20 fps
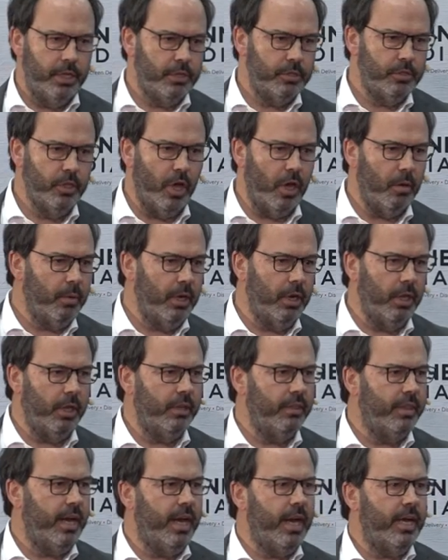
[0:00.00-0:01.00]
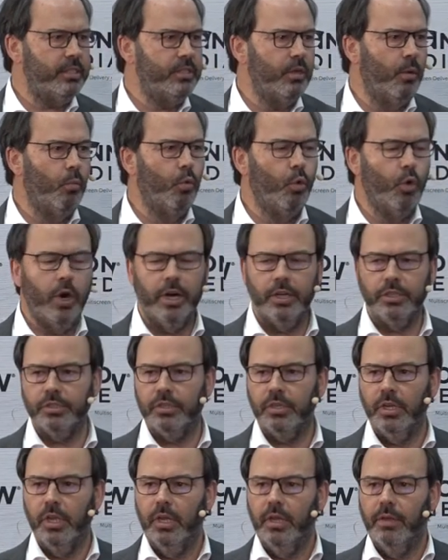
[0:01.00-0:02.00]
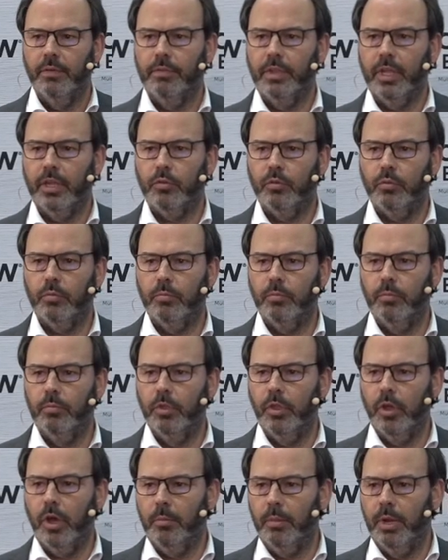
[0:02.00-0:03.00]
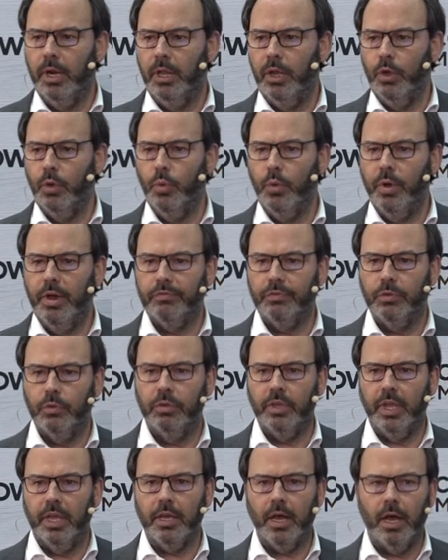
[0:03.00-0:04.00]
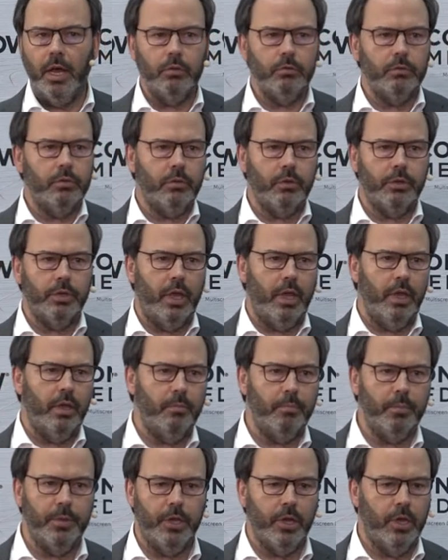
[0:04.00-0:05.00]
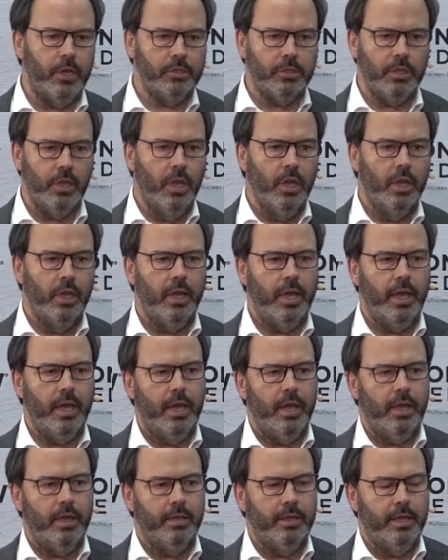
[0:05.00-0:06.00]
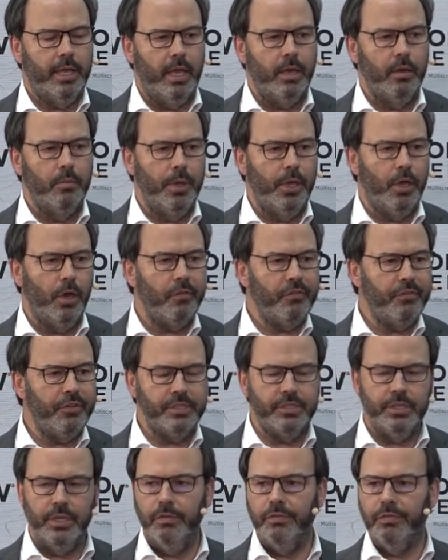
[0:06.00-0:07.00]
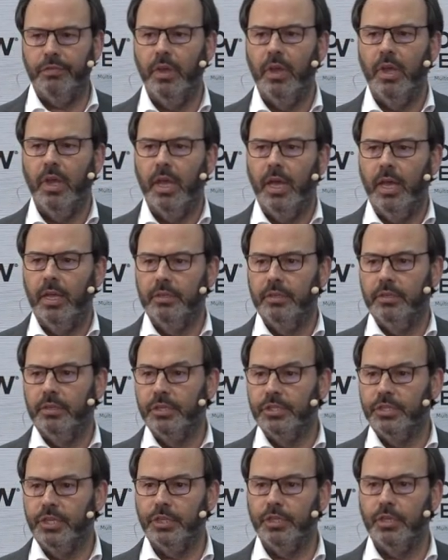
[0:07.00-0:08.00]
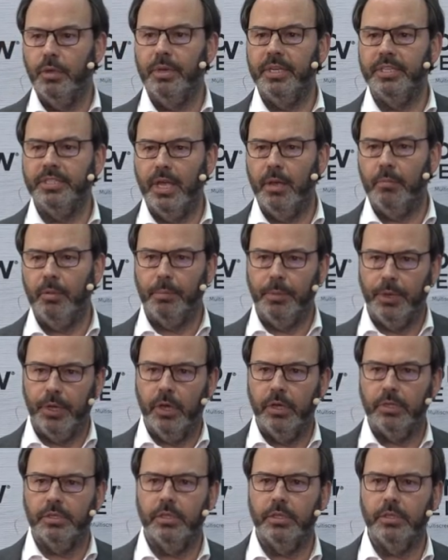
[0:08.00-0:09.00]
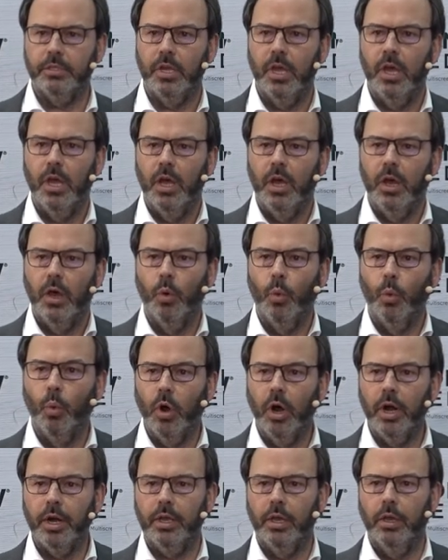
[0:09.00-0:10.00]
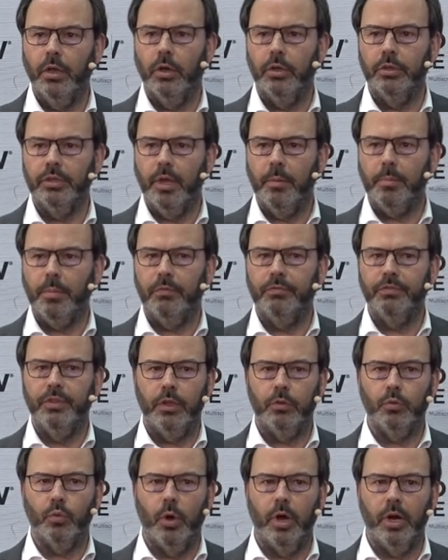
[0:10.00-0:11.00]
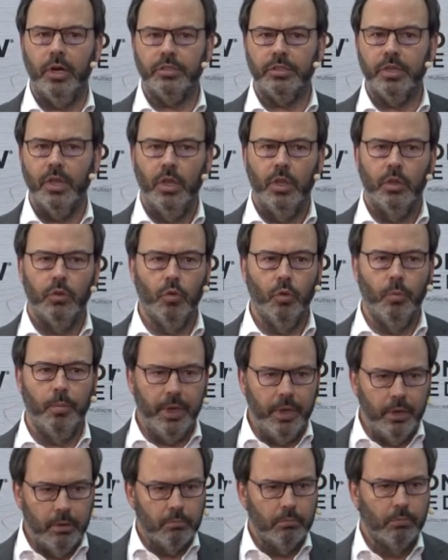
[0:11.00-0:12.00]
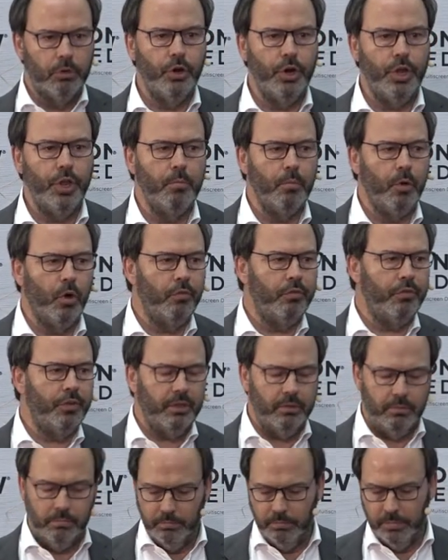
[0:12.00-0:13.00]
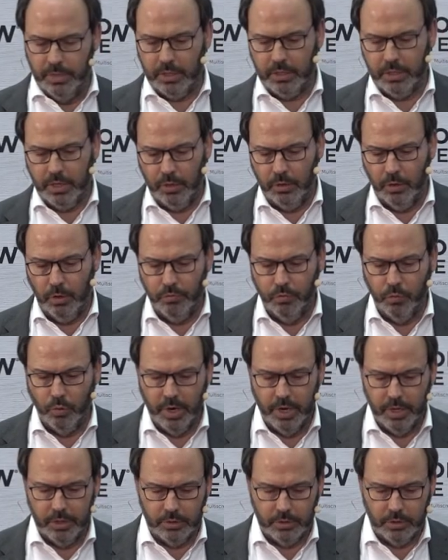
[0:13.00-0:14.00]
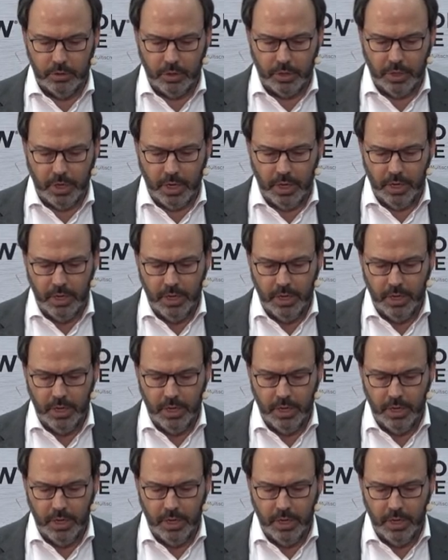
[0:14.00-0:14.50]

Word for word: normally there are some words that normally we have to take out, okay, because uh, it can be offensive and the, system is able because it's uh, working on top of that words to be removing that kind of words, okay.